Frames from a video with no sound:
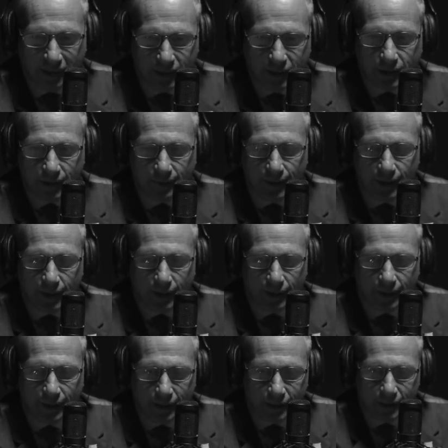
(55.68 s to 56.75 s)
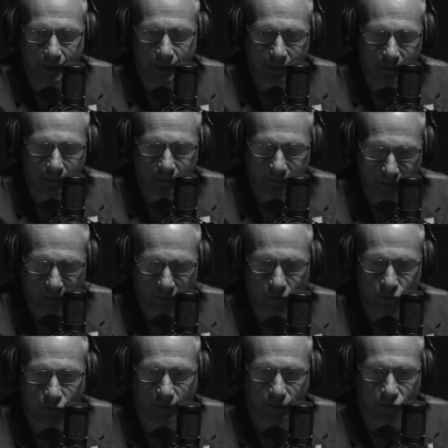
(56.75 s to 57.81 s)
P come in, and he did
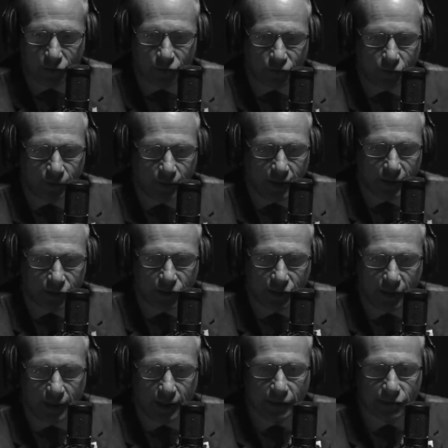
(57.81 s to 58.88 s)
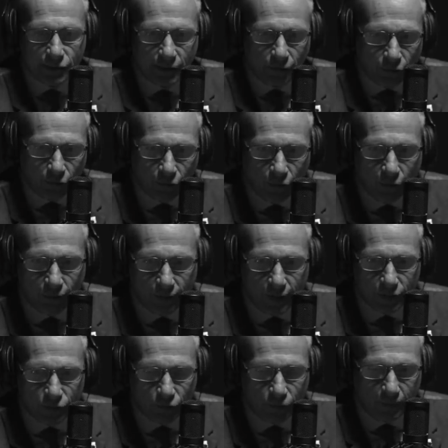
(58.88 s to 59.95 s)
good transition with the STS and learned all
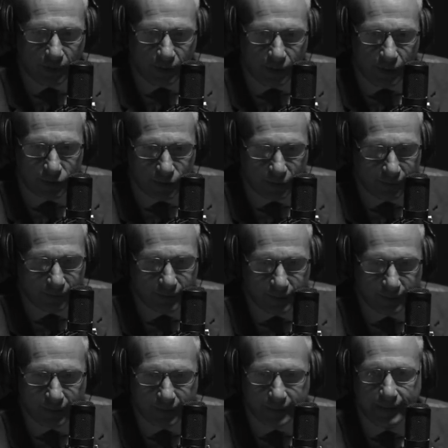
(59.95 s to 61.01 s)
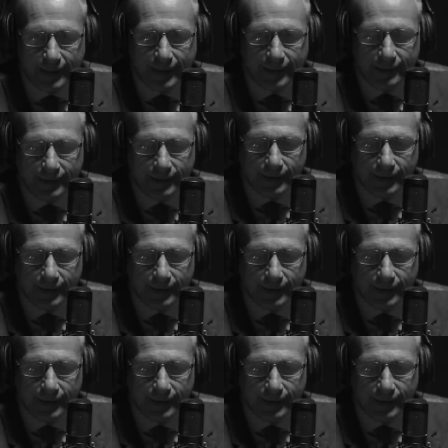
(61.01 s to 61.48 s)
the SOPs and everything like that.